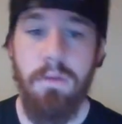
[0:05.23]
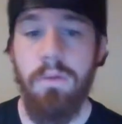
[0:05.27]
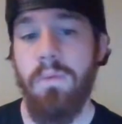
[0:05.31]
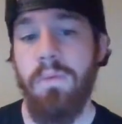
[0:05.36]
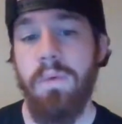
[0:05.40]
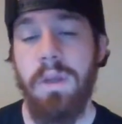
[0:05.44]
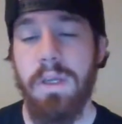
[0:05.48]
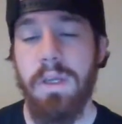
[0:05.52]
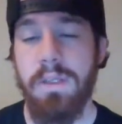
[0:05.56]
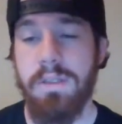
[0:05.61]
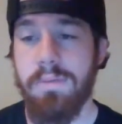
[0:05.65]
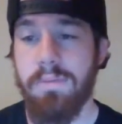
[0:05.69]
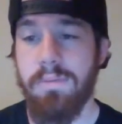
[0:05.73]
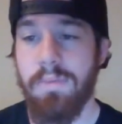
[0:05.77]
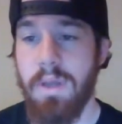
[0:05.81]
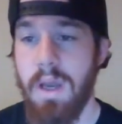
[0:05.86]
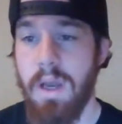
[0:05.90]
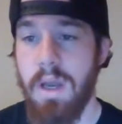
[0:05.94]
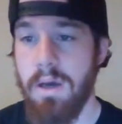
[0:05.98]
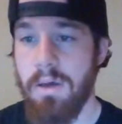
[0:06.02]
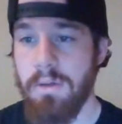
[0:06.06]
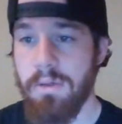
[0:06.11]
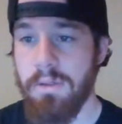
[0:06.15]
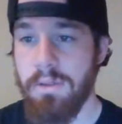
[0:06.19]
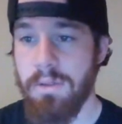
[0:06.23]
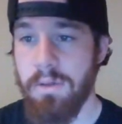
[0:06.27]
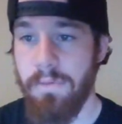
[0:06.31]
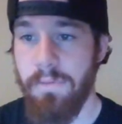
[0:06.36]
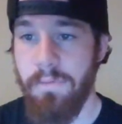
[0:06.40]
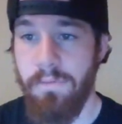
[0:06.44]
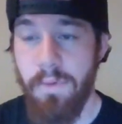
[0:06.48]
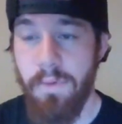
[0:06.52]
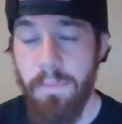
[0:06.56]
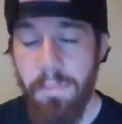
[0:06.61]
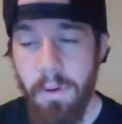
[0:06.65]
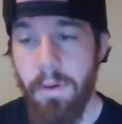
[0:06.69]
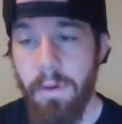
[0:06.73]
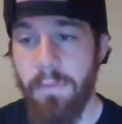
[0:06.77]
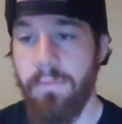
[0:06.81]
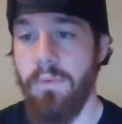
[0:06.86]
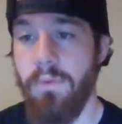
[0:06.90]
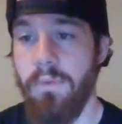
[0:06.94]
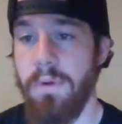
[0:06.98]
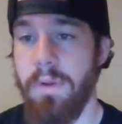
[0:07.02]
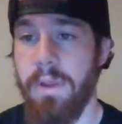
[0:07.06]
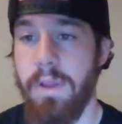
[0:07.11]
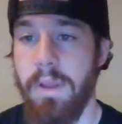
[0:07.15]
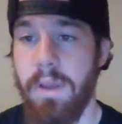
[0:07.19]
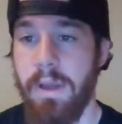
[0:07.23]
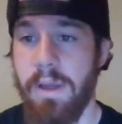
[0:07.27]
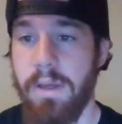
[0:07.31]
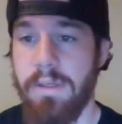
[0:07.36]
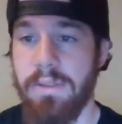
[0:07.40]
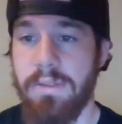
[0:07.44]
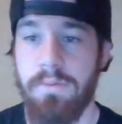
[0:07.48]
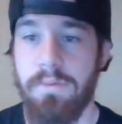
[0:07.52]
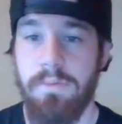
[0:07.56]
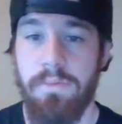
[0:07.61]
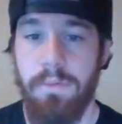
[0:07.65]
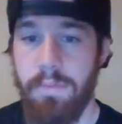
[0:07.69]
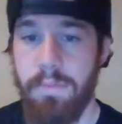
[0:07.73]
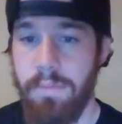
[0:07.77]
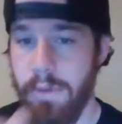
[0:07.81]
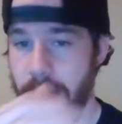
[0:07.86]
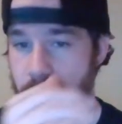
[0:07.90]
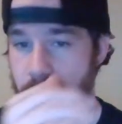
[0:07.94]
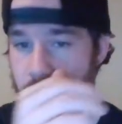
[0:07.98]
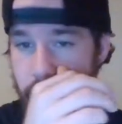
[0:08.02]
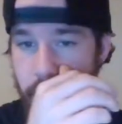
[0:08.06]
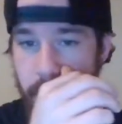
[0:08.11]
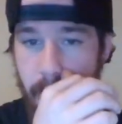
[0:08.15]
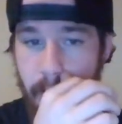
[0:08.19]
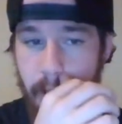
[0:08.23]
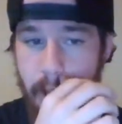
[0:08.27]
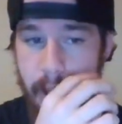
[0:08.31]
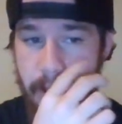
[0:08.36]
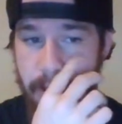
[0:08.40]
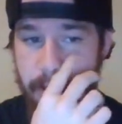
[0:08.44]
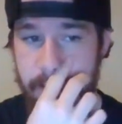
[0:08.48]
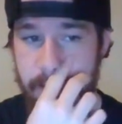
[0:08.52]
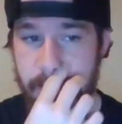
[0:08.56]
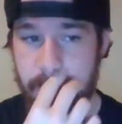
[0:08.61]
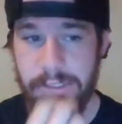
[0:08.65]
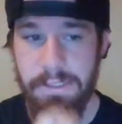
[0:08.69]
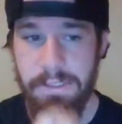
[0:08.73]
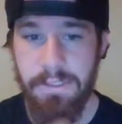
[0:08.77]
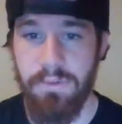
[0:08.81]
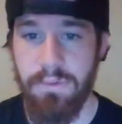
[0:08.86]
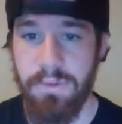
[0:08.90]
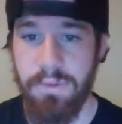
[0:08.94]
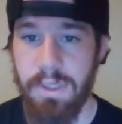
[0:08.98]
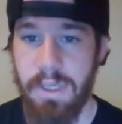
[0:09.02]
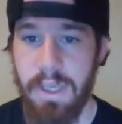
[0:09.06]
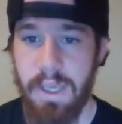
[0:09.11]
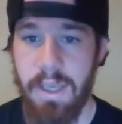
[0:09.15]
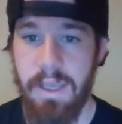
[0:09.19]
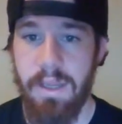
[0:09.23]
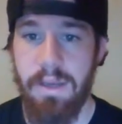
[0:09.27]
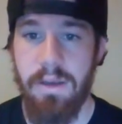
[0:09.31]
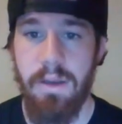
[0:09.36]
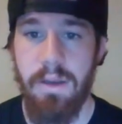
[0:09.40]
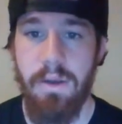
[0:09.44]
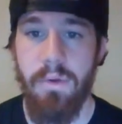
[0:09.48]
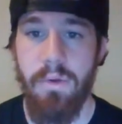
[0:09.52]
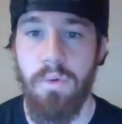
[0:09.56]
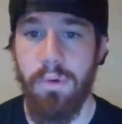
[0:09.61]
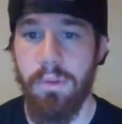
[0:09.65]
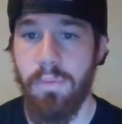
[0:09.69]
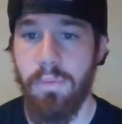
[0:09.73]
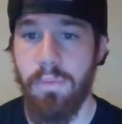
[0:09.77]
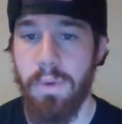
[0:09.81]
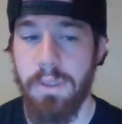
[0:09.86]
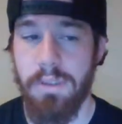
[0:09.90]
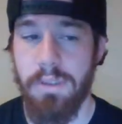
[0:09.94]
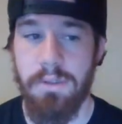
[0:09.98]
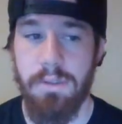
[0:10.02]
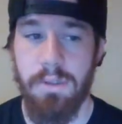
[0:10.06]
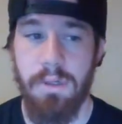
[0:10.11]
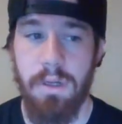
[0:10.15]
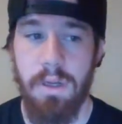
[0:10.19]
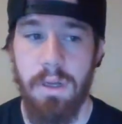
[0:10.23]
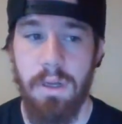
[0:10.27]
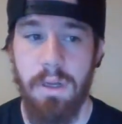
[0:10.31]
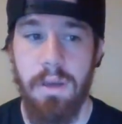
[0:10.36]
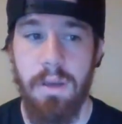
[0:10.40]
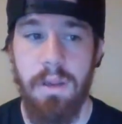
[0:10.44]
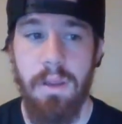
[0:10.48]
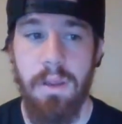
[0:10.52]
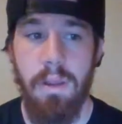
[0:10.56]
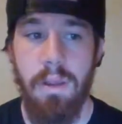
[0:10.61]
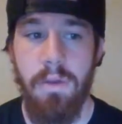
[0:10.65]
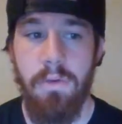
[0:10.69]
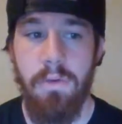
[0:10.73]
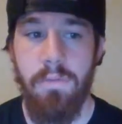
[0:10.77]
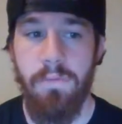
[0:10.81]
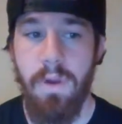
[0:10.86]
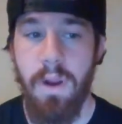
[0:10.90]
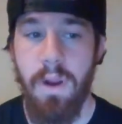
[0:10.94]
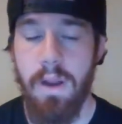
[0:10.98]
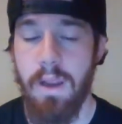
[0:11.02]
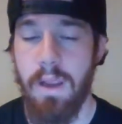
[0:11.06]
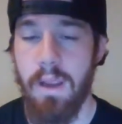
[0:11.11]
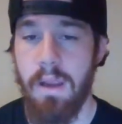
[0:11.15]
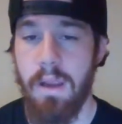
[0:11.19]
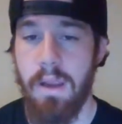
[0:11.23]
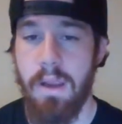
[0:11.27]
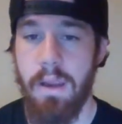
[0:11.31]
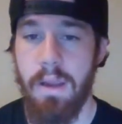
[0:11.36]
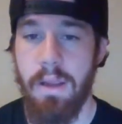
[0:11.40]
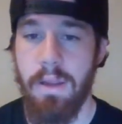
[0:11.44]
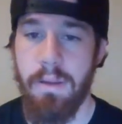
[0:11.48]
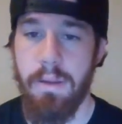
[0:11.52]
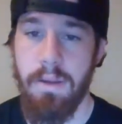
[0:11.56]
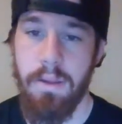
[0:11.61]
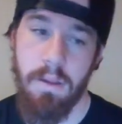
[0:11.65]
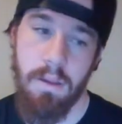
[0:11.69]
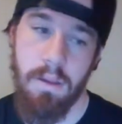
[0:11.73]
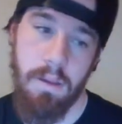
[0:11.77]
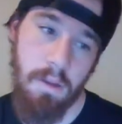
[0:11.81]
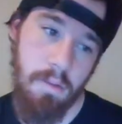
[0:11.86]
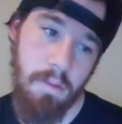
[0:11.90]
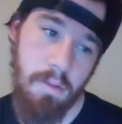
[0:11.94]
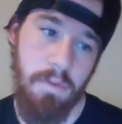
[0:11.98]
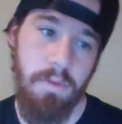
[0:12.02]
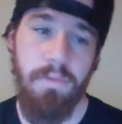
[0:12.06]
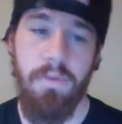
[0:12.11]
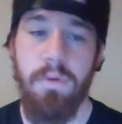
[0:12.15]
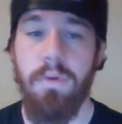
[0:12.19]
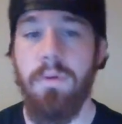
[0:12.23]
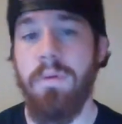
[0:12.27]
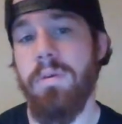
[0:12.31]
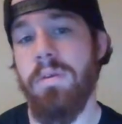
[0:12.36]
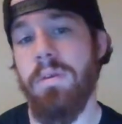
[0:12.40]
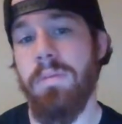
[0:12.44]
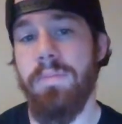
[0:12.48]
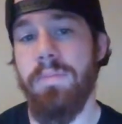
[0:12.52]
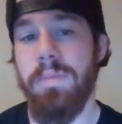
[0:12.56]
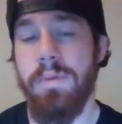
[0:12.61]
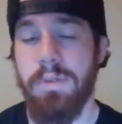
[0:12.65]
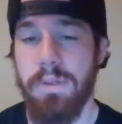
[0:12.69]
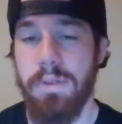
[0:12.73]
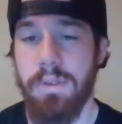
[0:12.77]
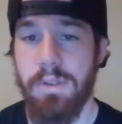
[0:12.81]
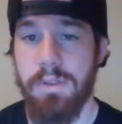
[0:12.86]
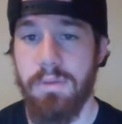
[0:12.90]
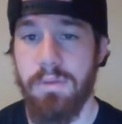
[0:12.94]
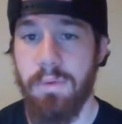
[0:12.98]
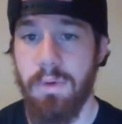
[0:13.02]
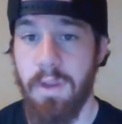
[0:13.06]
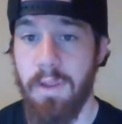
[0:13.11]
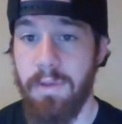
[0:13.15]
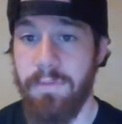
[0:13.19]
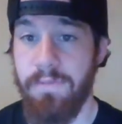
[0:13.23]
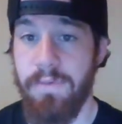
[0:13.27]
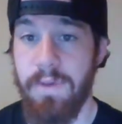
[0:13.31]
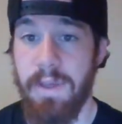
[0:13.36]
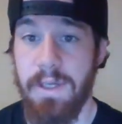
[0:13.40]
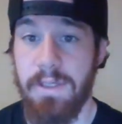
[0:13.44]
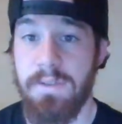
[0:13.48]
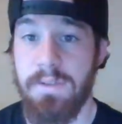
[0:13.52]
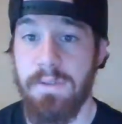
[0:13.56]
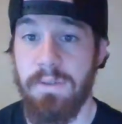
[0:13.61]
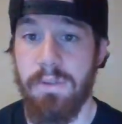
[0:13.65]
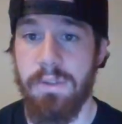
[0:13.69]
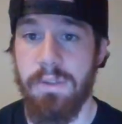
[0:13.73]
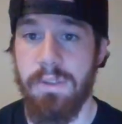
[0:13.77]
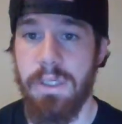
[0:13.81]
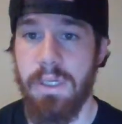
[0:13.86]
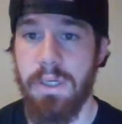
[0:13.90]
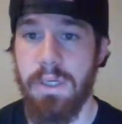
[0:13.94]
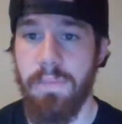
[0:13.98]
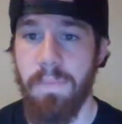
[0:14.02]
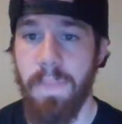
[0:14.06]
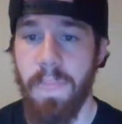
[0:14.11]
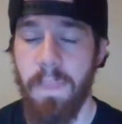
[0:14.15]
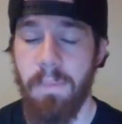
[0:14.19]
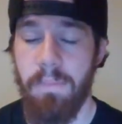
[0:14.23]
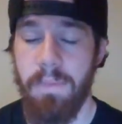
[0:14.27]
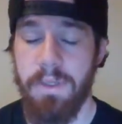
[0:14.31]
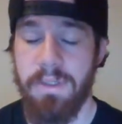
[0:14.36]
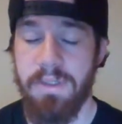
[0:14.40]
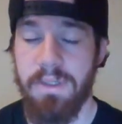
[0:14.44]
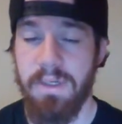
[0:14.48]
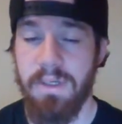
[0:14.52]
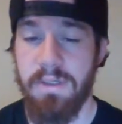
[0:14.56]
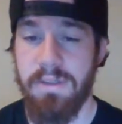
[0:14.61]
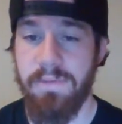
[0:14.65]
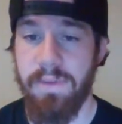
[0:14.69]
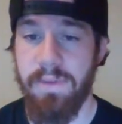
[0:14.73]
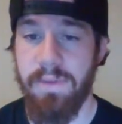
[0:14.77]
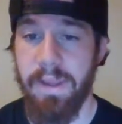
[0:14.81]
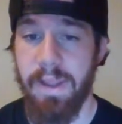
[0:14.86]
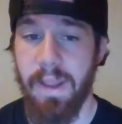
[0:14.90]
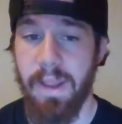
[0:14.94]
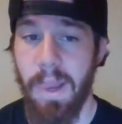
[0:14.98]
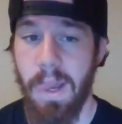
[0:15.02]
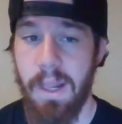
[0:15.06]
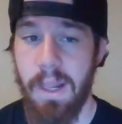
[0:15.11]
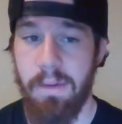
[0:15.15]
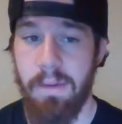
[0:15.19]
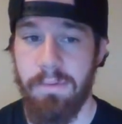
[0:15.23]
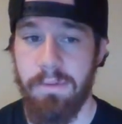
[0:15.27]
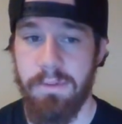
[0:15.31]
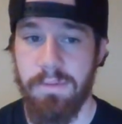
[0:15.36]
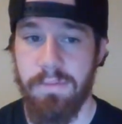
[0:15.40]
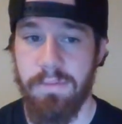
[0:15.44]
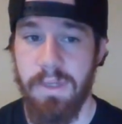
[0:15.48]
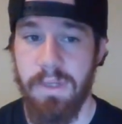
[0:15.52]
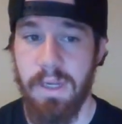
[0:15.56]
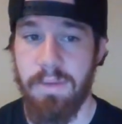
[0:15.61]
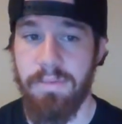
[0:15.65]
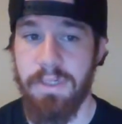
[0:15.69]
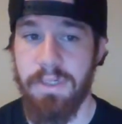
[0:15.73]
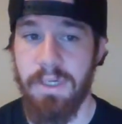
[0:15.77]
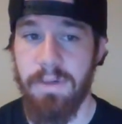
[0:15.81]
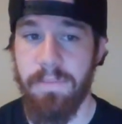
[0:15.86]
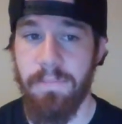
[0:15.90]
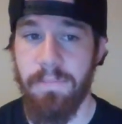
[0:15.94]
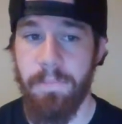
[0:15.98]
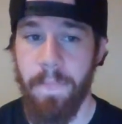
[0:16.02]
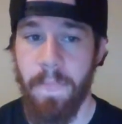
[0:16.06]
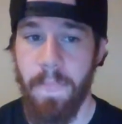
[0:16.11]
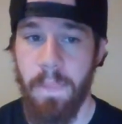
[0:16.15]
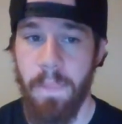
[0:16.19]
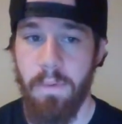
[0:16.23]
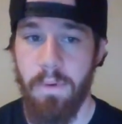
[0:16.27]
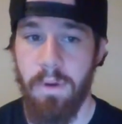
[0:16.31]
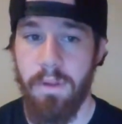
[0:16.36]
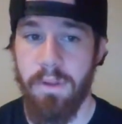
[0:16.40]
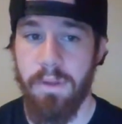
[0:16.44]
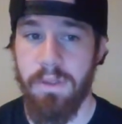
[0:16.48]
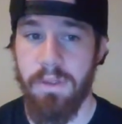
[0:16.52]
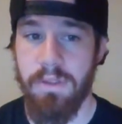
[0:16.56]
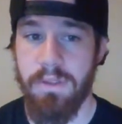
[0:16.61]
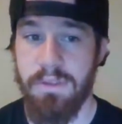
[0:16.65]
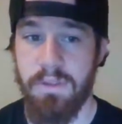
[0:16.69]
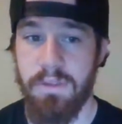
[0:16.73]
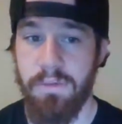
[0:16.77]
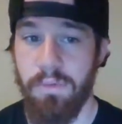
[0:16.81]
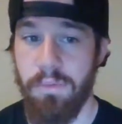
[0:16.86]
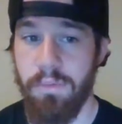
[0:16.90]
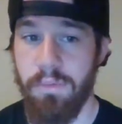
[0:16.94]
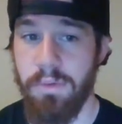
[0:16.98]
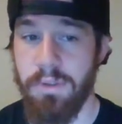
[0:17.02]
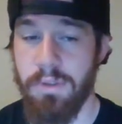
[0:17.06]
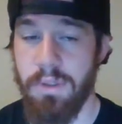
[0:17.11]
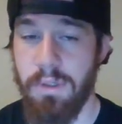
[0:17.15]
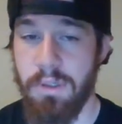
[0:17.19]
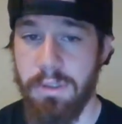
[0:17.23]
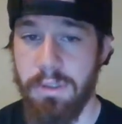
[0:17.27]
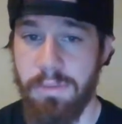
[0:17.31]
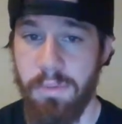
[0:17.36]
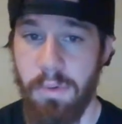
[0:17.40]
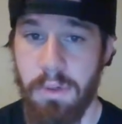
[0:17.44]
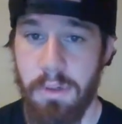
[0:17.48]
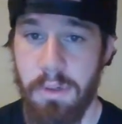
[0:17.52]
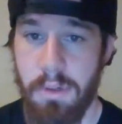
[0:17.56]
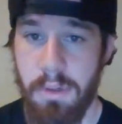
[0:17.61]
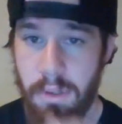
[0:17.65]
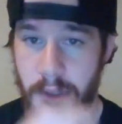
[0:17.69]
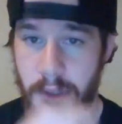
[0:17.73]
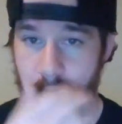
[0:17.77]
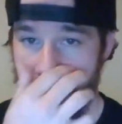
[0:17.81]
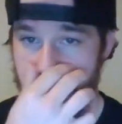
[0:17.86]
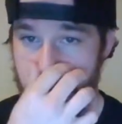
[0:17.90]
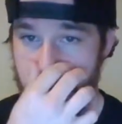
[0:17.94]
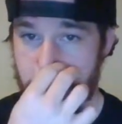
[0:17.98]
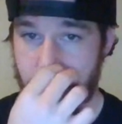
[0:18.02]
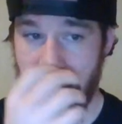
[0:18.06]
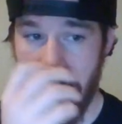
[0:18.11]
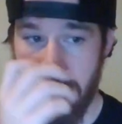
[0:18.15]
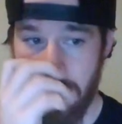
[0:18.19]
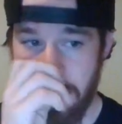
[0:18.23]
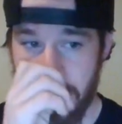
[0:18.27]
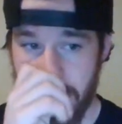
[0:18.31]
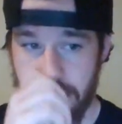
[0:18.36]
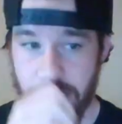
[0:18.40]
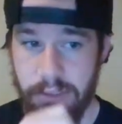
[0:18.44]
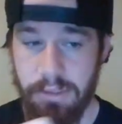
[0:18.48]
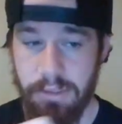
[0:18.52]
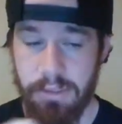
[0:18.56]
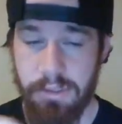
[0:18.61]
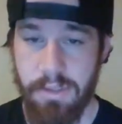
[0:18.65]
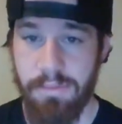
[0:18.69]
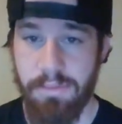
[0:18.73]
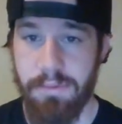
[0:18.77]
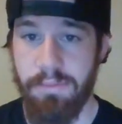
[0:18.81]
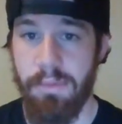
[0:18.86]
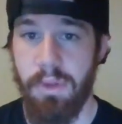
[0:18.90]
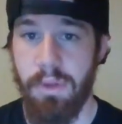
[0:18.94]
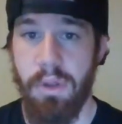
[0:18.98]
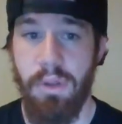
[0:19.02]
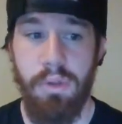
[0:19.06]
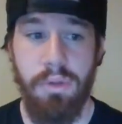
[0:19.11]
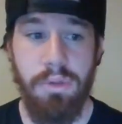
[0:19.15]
We got some college football for you guys. We'll be looking at Duke and Northwestern on Friday night. Before we jump into this one, if you guys are new to the channel, make sure you like, comment, subscribe, share. Do all the good stuff. We appreciate all the support. Check out all the links in the description below.